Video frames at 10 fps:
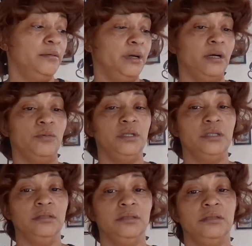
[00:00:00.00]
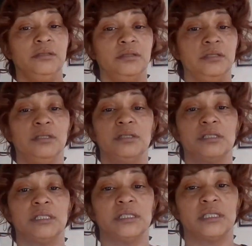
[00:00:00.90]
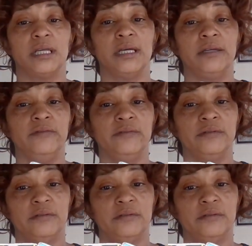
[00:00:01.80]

About what? Her sex life?